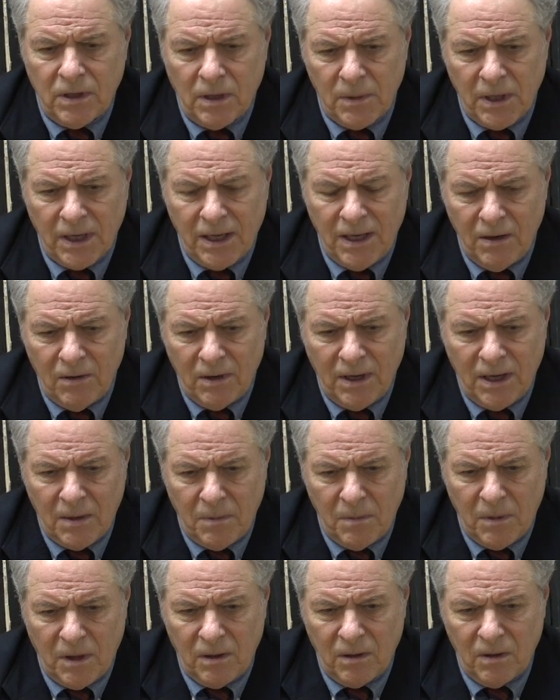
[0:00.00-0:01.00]
I'm like, here I
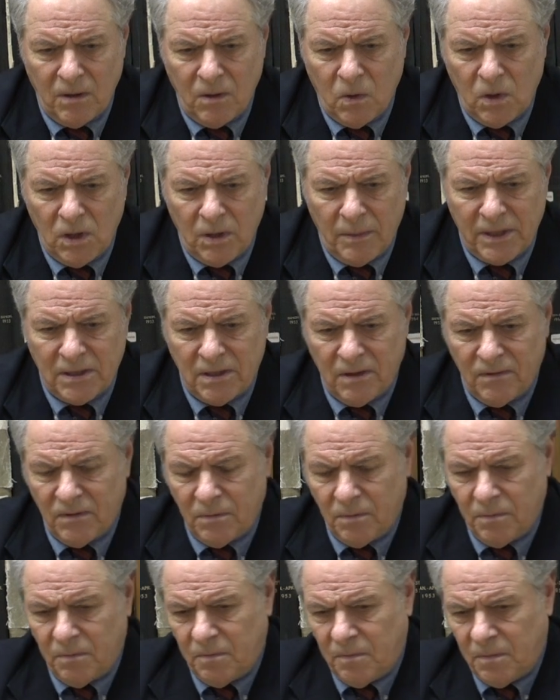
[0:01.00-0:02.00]
am calling myself
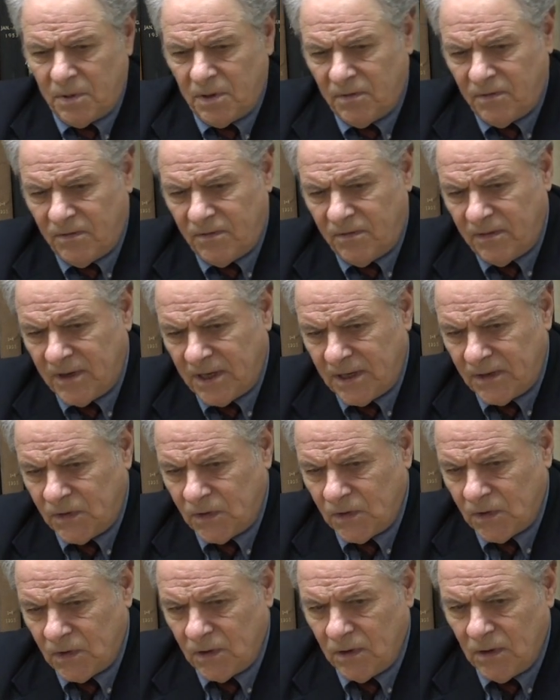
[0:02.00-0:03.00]
a
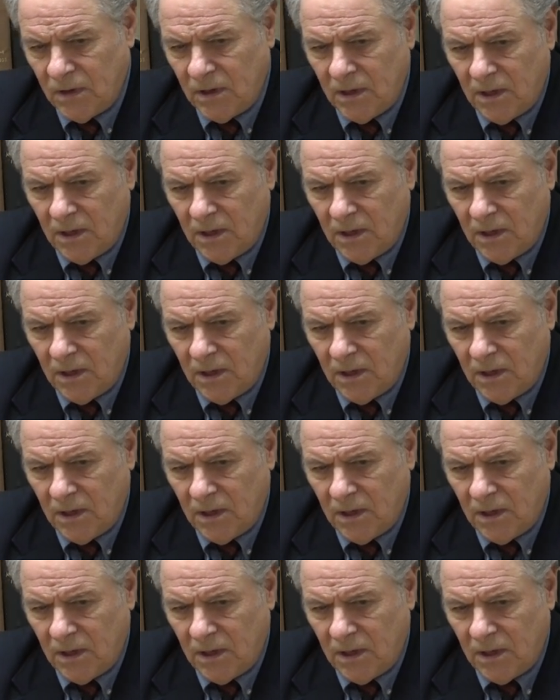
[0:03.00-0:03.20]
professor,